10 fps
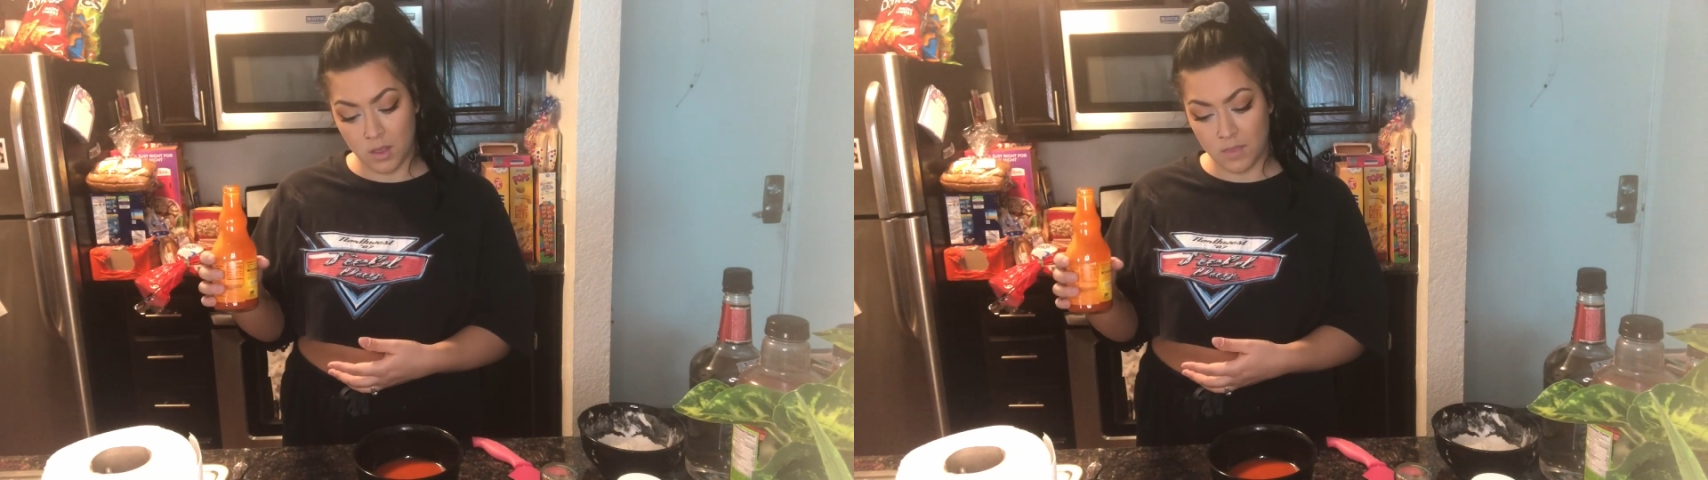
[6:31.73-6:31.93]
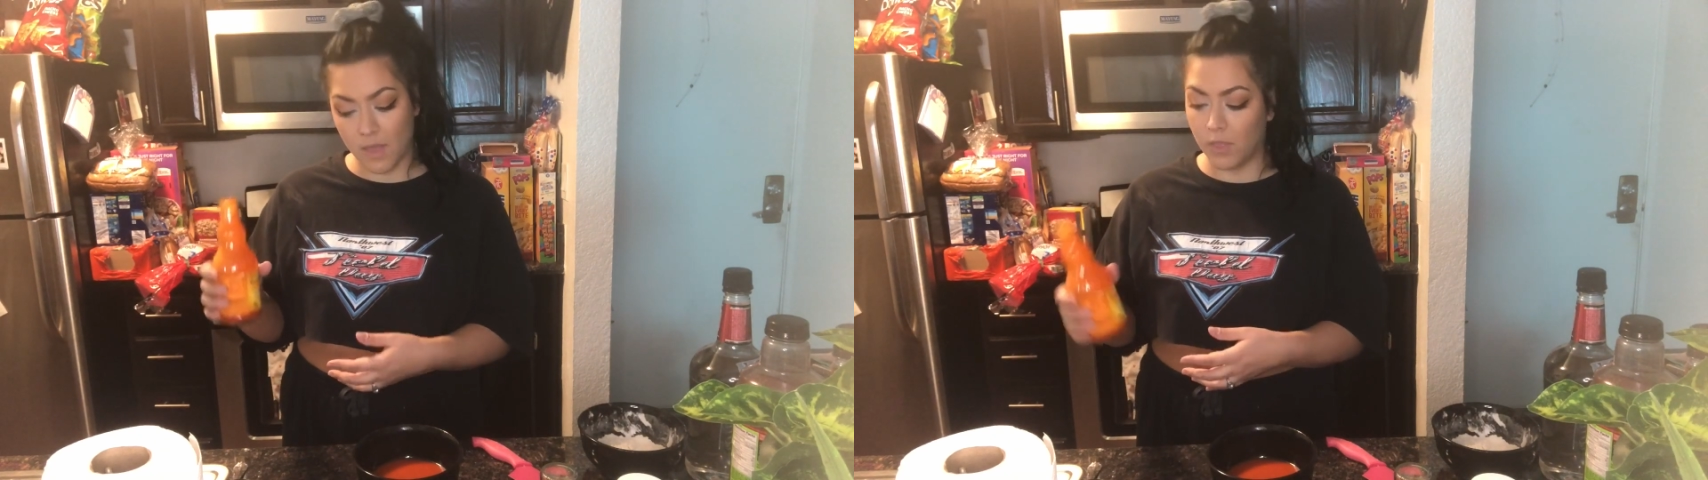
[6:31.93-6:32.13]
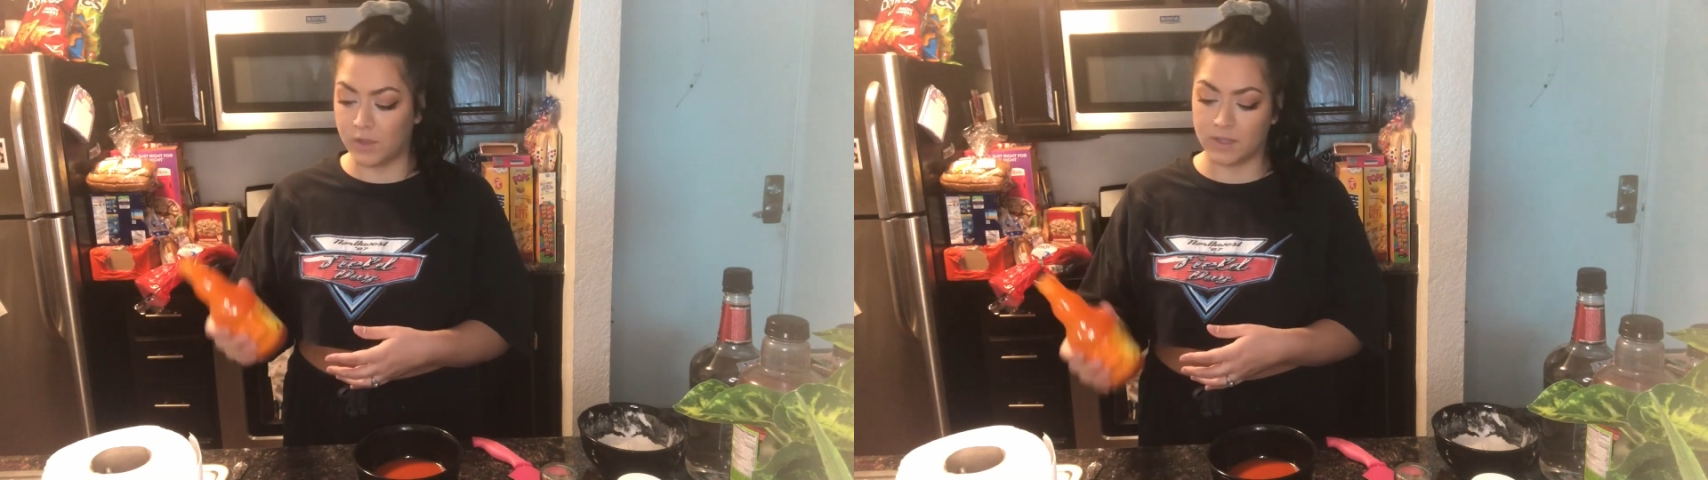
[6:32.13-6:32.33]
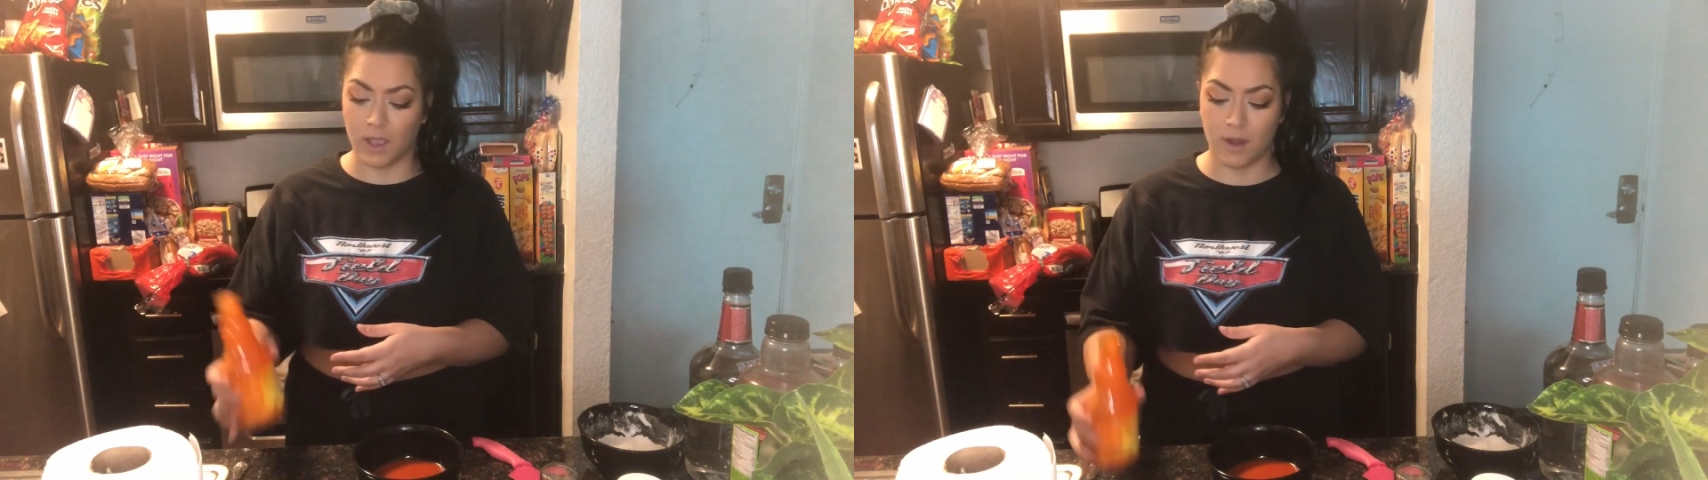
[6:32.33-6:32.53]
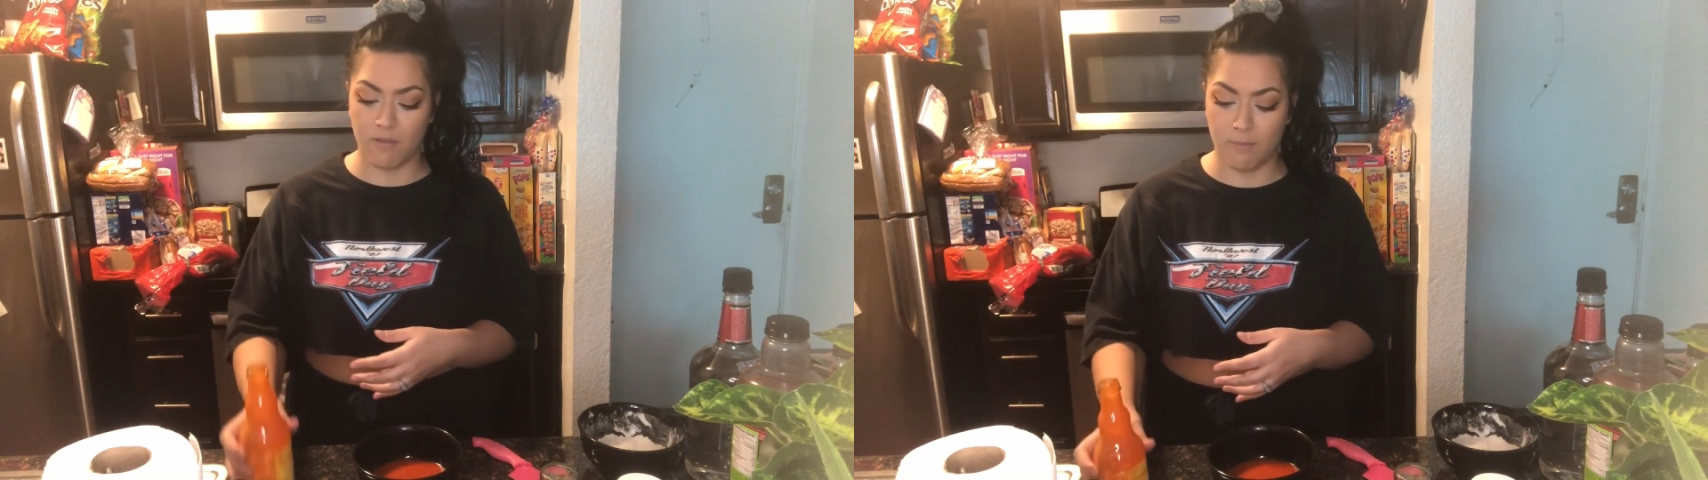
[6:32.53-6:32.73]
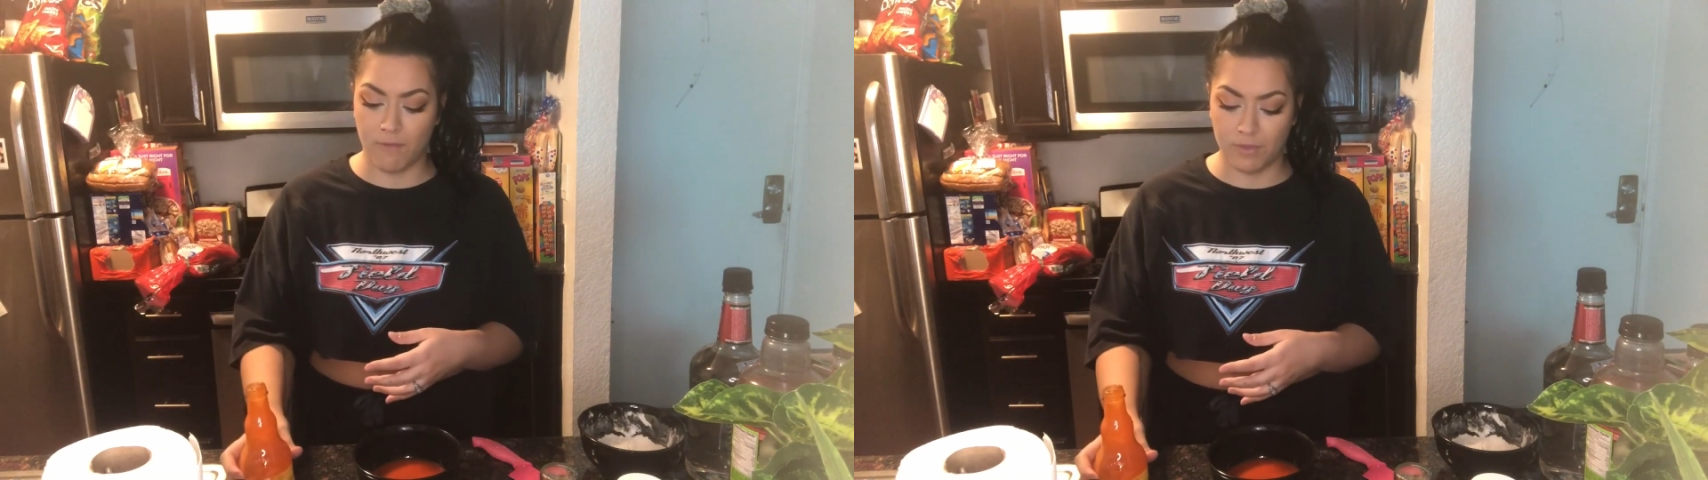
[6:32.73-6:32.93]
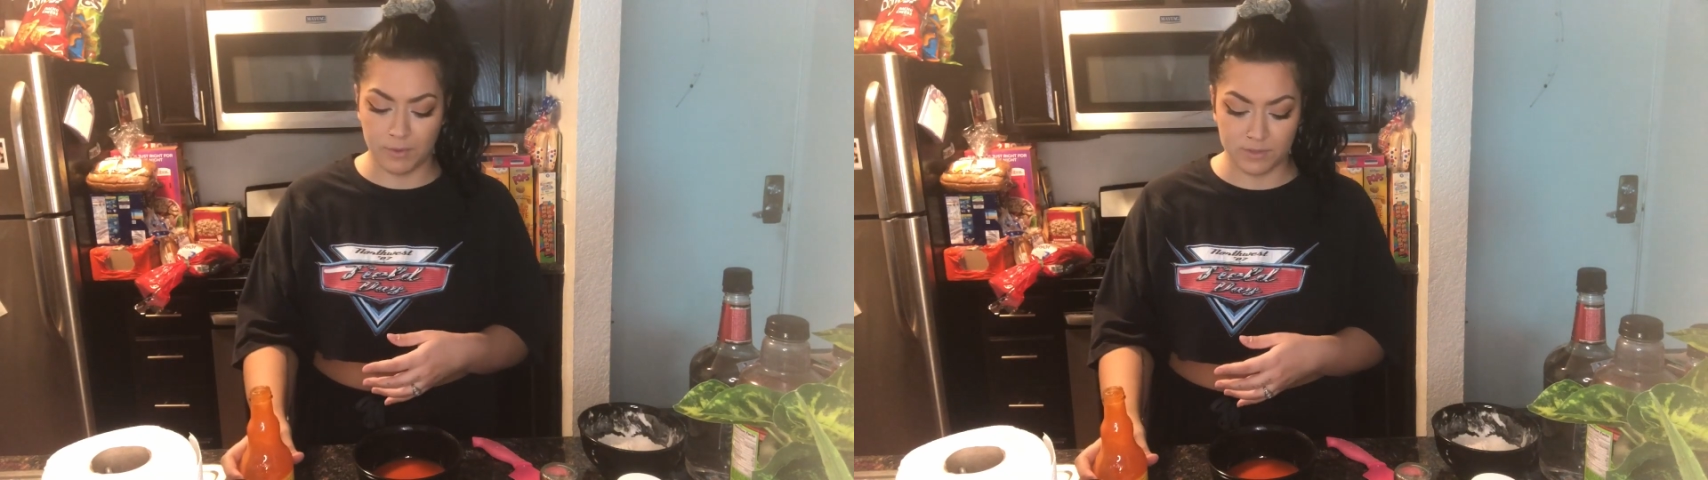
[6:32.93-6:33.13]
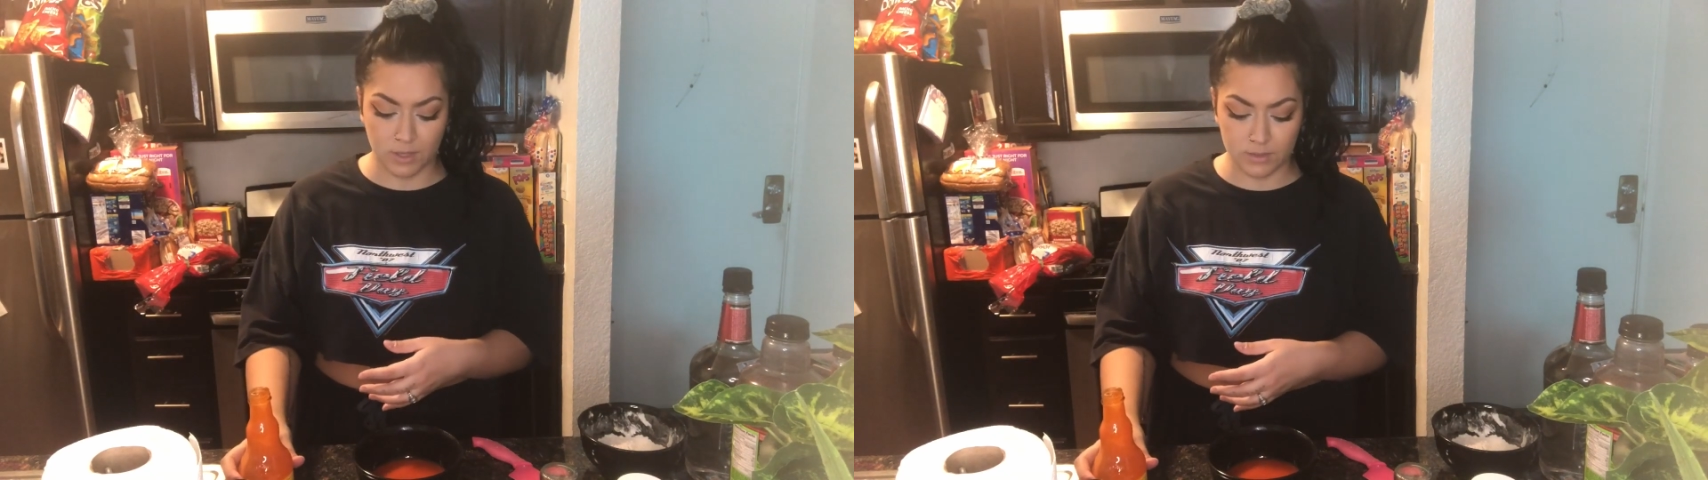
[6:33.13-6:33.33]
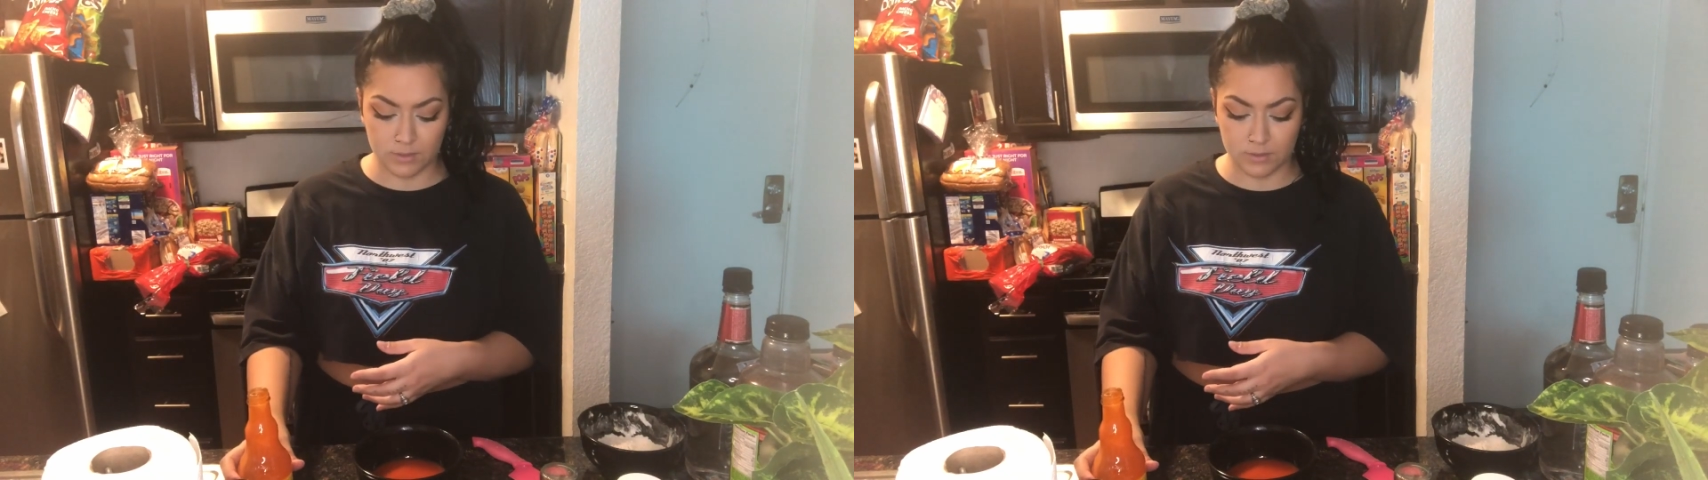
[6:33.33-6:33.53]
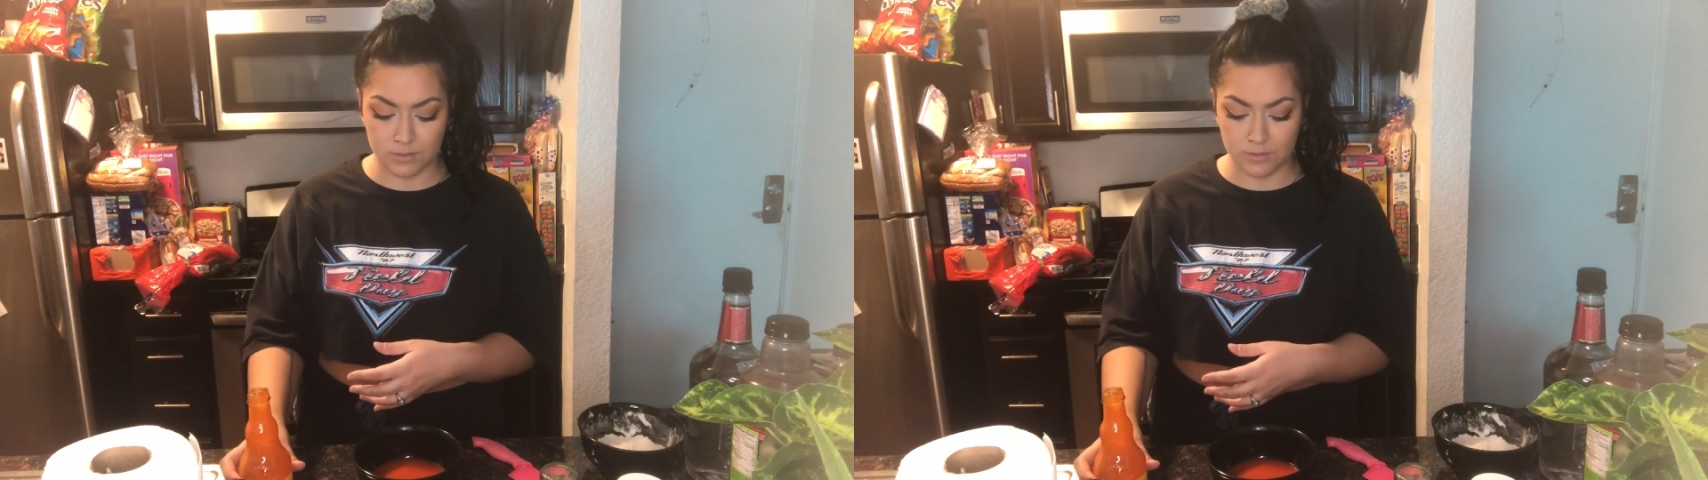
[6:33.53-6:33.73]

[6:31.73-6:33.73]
That looks like enough buffalo sauce.